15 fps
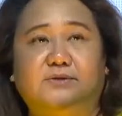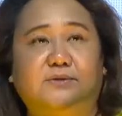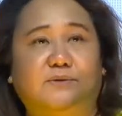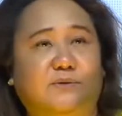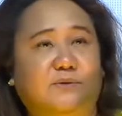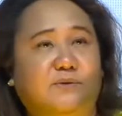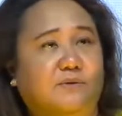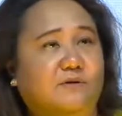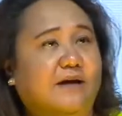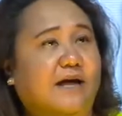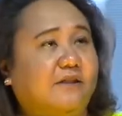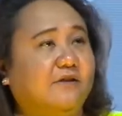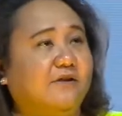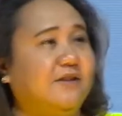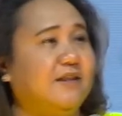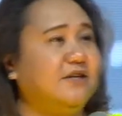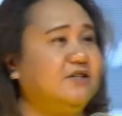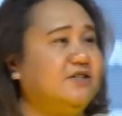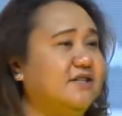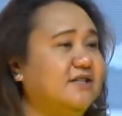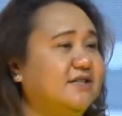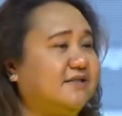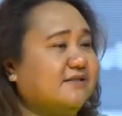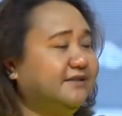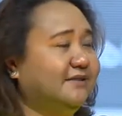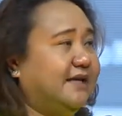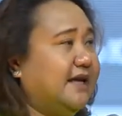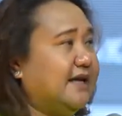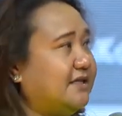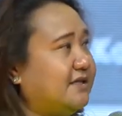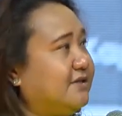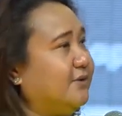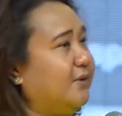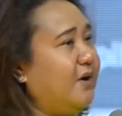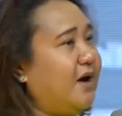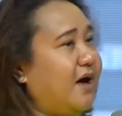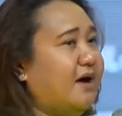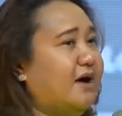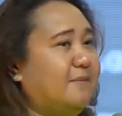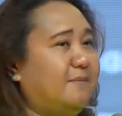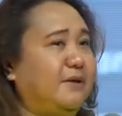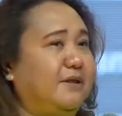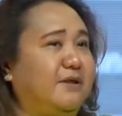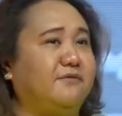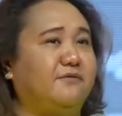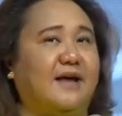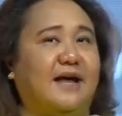So rather than just get so hung up on